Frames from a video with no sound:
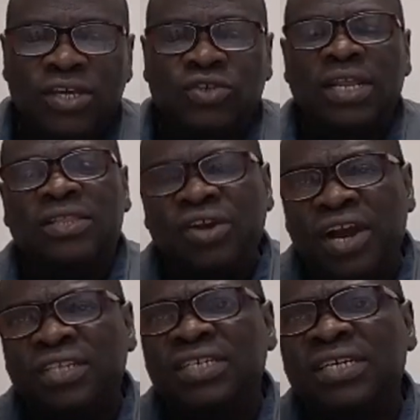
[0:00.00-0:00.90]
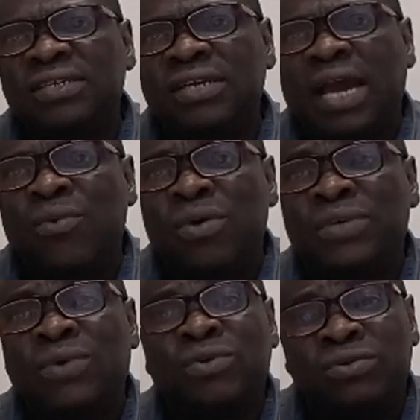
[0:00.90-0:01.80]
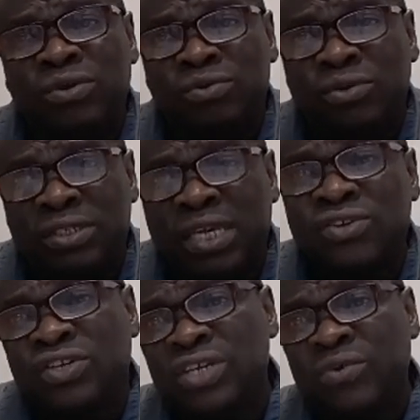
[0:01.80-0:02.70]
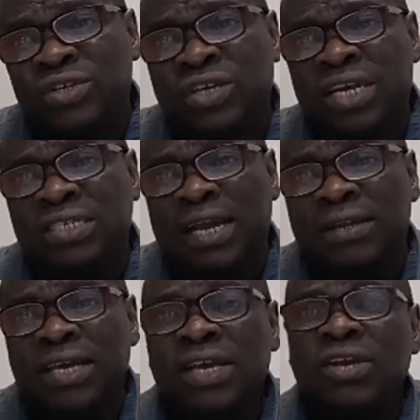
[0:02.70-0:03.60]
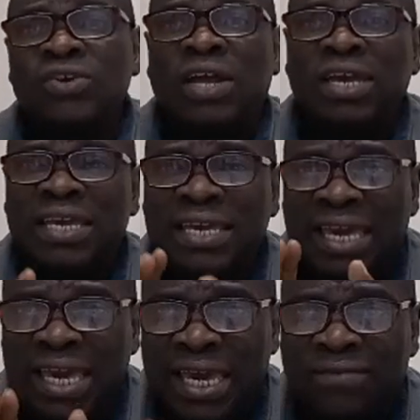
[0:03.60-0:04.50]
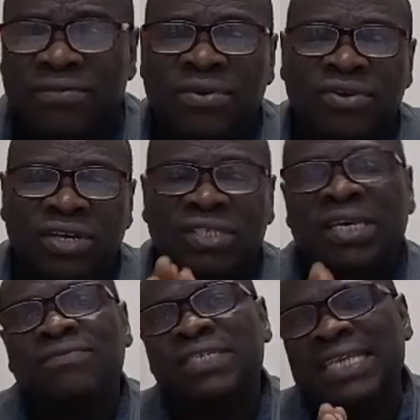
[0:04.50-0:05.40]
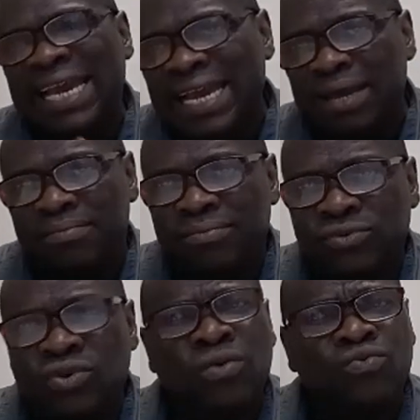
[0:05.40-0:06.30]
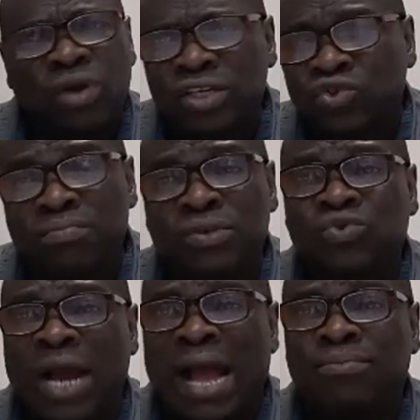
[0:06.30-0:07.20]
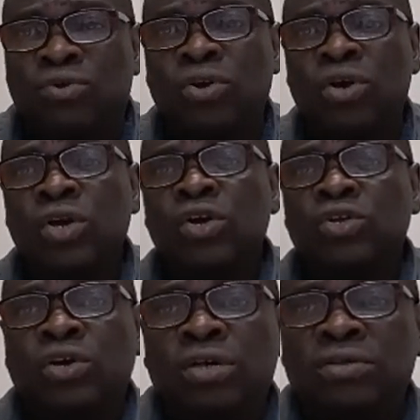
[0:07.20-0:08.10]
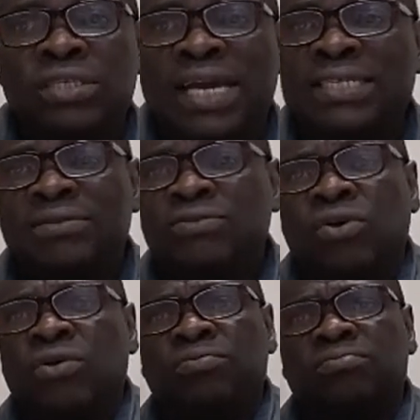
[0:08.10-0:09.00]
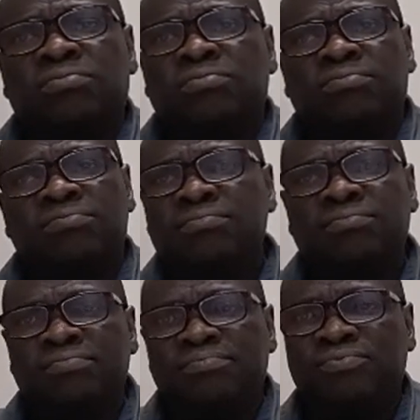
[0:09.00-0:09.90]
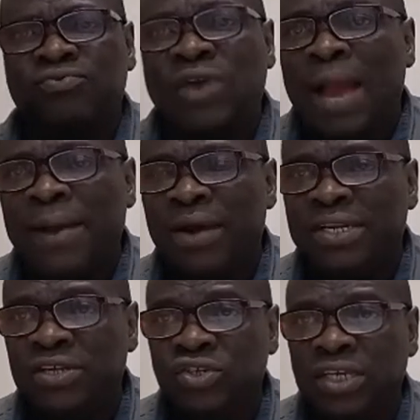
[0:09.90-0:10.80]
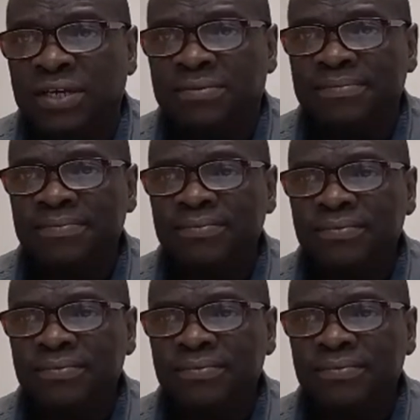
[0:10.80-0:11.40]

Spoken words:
So the third thing I want to take in consideration is that you gotta give yourself time. Don't rush, don't be too abu, don't just, grab everything you see.